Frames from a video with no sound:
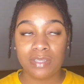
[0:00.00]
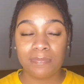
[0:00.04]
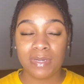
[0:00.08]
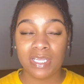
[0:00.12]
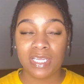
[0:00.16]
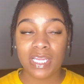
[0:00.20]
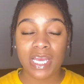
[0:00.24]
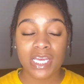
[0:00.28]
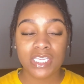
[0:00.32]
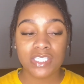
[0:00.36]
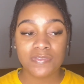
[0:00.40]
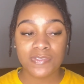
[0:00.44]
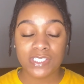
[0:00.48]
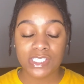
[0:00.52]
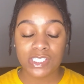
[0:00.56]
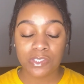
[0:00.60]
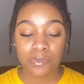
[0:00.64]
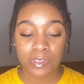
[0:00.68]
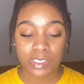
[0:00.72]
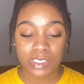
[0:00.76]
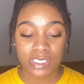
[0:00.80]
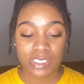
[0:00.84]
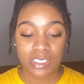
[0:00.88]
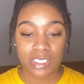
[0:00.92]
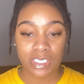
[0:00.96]
my last
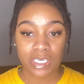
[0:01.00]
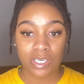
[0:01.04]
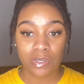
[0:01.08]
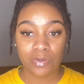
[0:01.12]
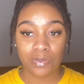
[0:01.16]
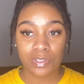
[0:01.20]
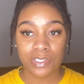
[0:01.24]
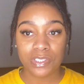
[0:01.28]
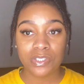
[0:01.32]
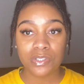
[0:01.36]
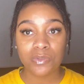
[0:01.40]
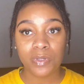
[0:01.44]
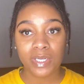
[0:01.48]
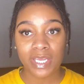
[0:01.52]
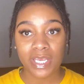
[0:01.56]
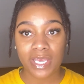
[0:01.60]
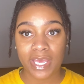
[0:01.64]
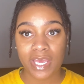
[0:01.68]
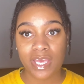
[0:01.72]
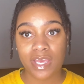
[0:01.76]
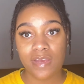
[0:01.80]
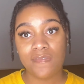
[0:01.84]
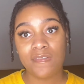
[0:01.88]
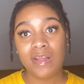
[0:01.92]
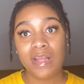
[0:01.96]
retwist done on the
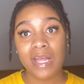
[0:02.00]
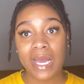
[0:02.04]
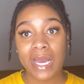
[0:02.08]
28th,